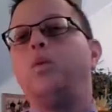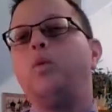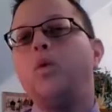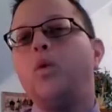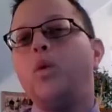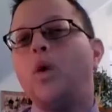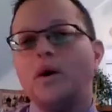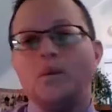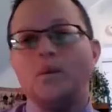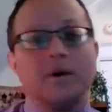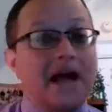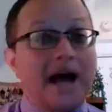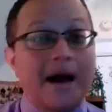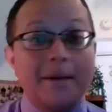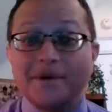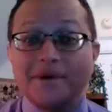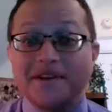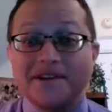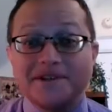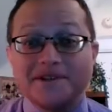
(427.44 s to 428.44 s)
What will
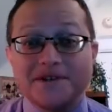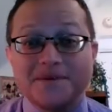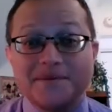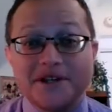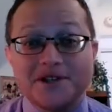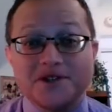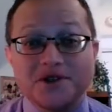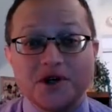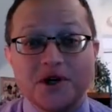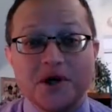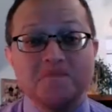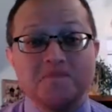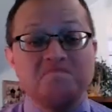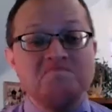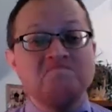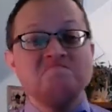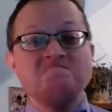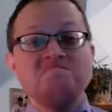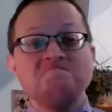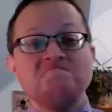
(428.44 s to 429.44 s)
happen this semester?
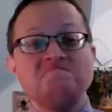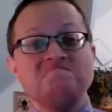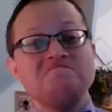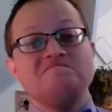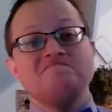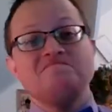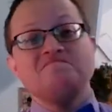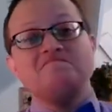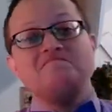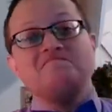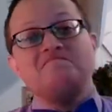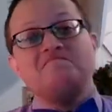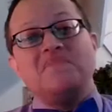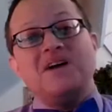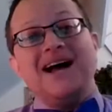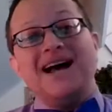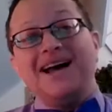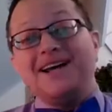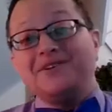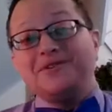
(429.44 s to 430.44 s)

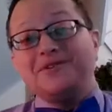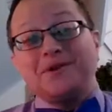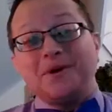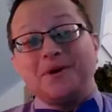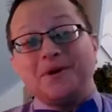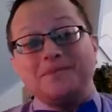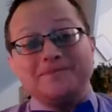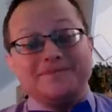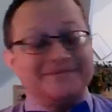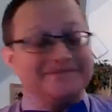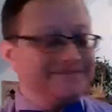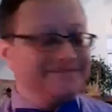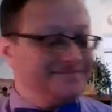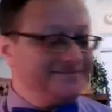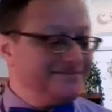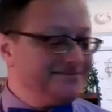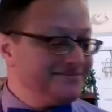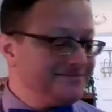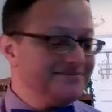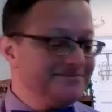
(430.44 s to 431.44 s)
I don't know,
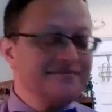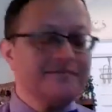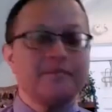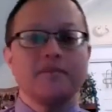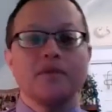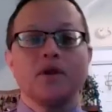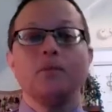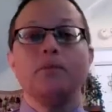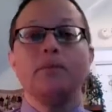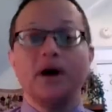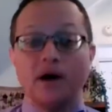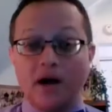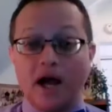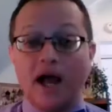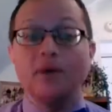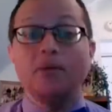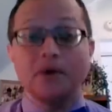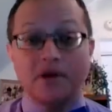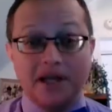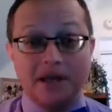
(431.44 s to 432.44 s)
but
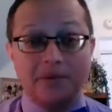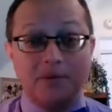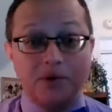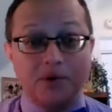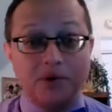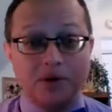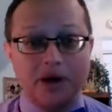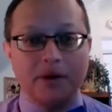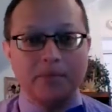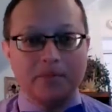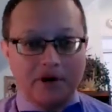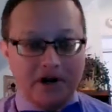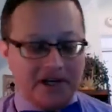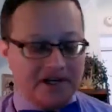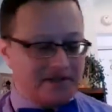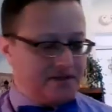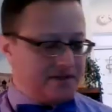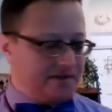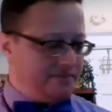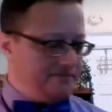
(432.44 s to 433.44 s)
I will keep you
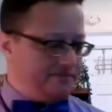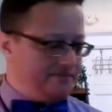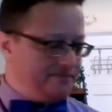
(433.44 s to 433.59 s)
apprised.